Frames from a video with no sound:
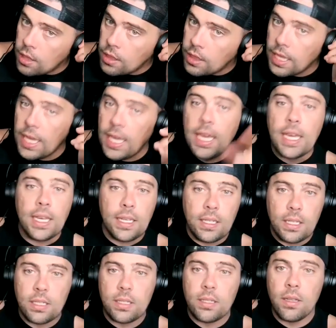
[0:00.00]

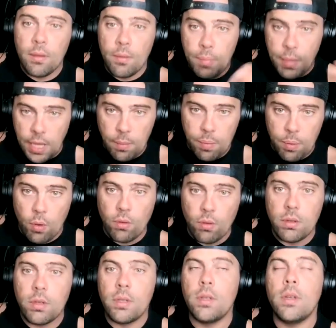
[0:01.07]
These
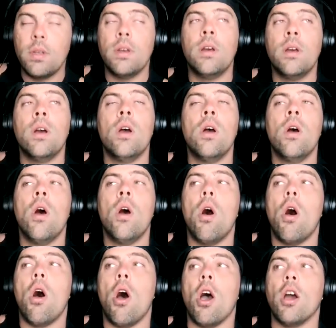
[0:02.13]
people
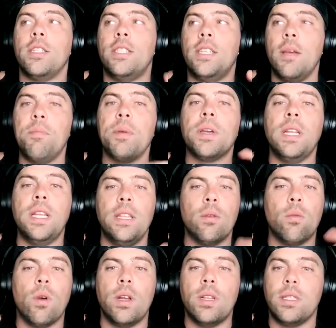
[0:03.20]
are typically the
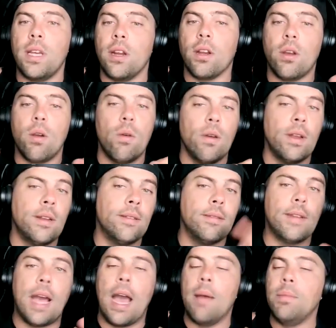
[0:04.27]
ones that are going,
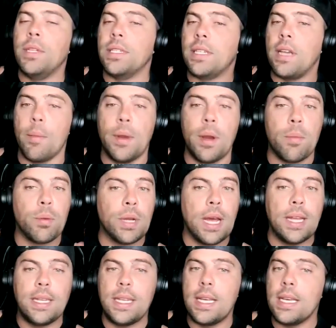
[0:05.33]
I'm just coming up with
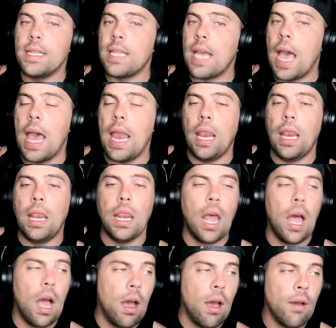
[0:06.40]
ideas. I
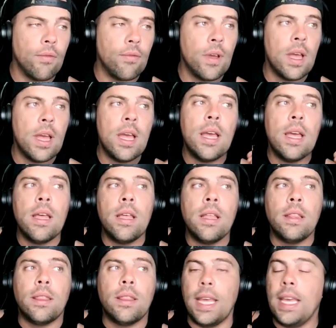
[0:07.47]
love
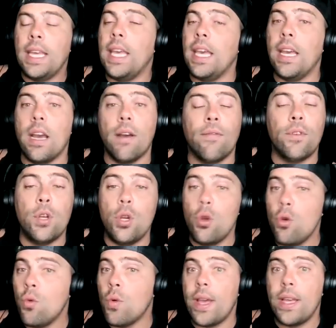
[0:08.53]
thinking of
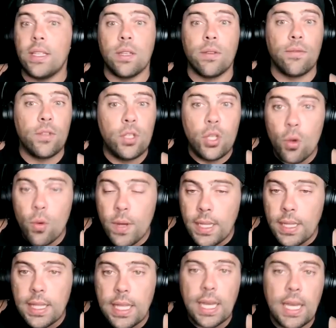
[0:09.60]
new ways of
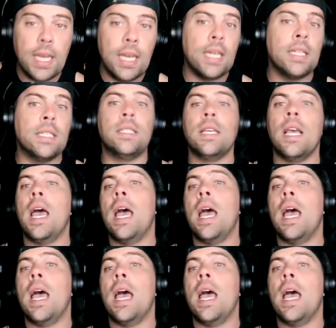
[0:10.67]
doing things.